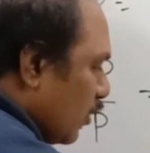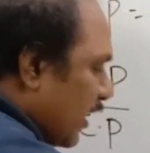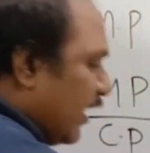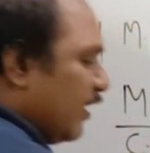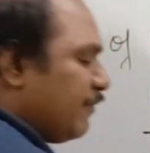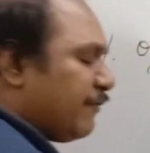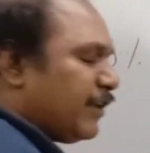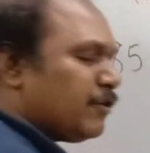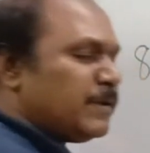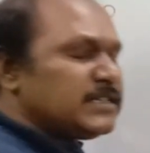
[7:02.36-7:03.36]

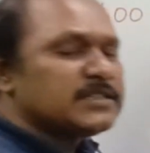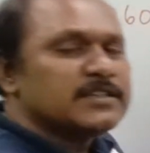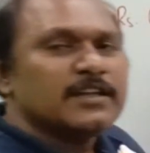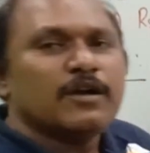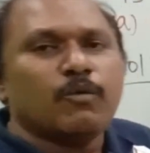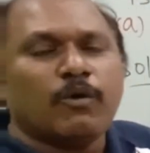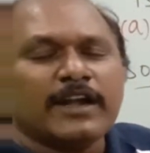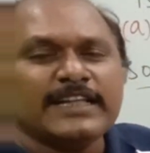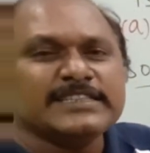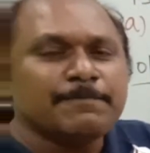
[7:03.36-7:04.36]
250 rupees.
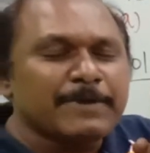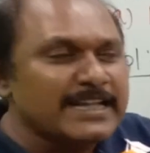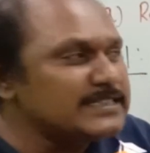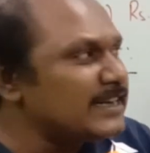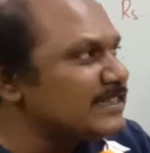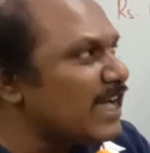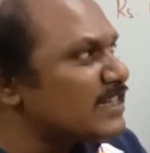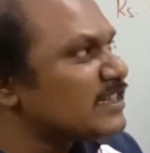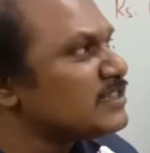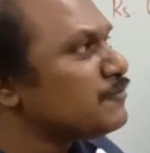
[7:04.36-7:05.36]
What is the price that is
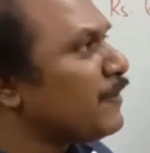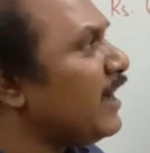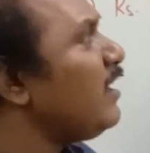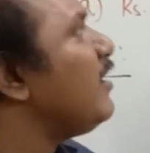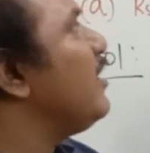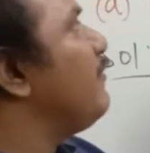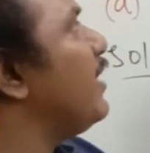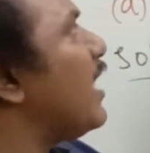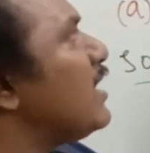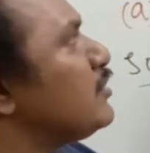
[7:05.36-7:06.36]
asked us to find? We
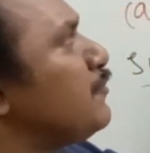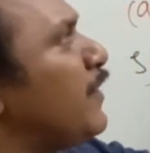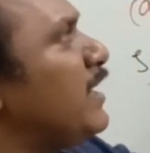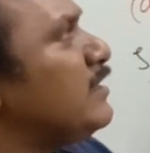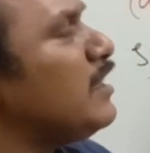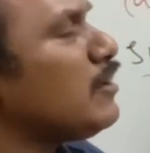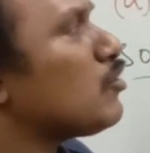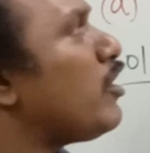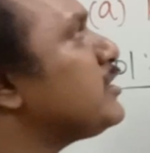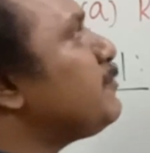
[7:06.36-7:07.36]
are asked to find the
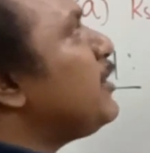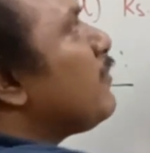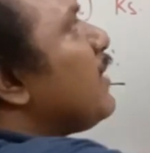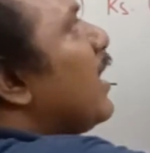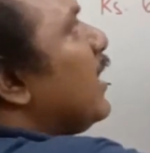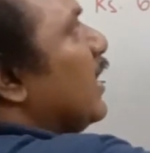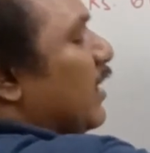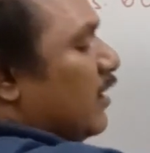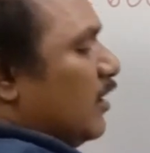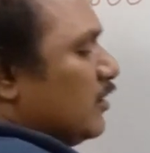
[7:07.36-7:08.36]
cost price of the
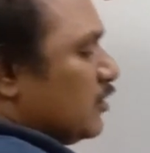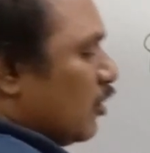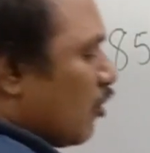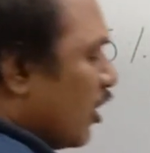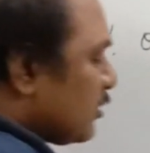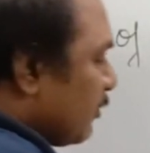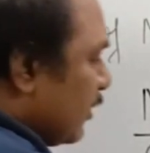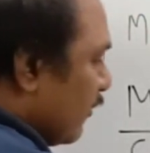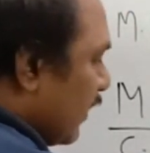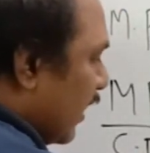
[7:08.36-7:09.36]
article. So cost price
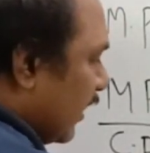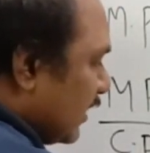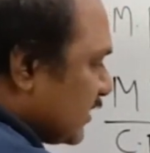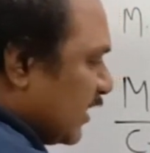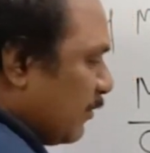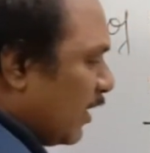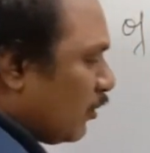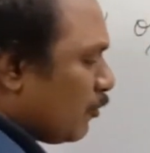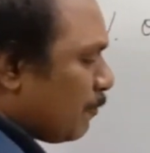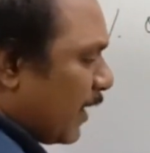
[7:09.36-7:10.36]
of the article is nothing but
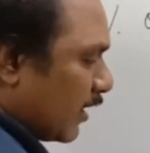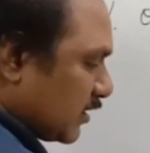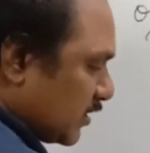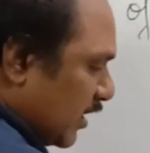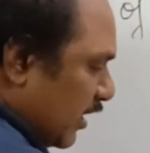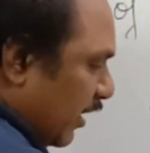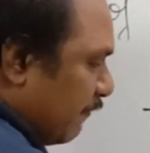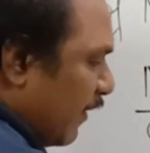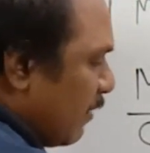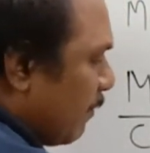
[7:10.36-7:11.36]
two parts. If
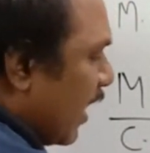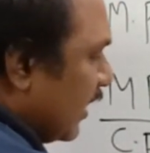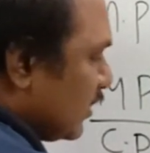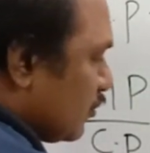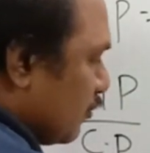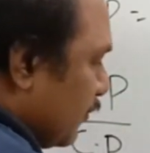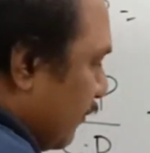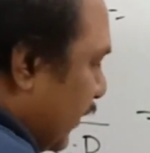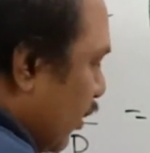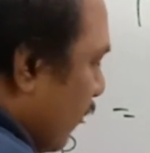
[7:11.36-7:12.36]
one part is
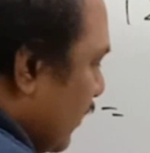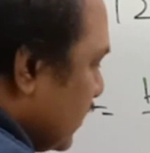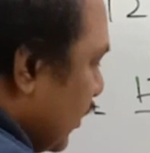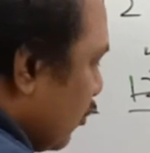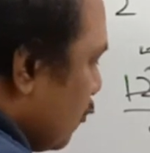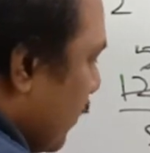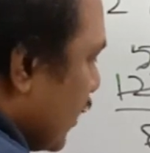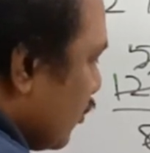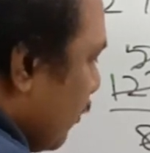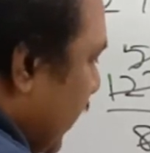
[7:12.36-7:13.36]
250, obviously two
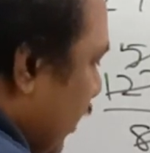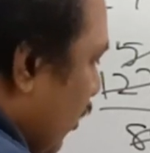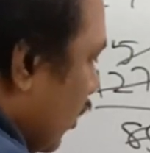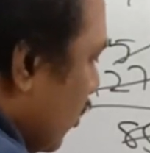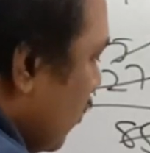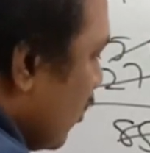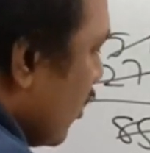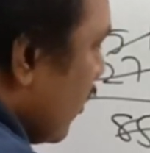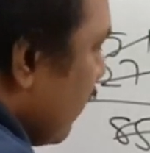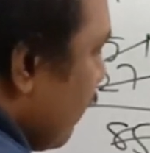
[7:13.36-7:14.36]
parts should be equal
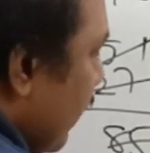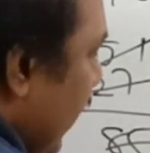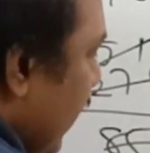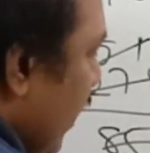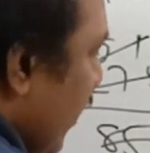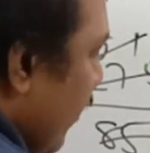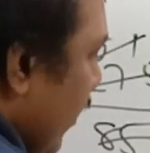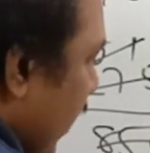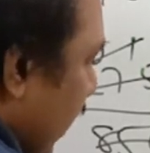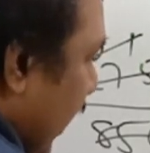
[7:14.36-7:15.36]
to
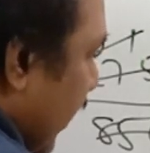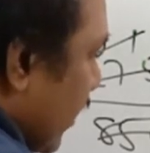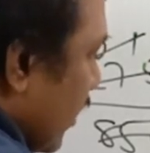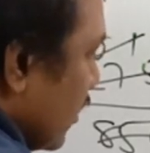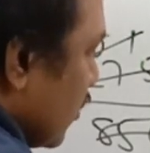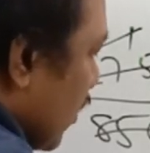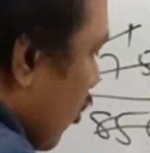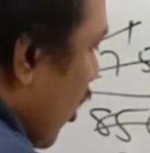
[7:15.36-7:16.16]
500. So the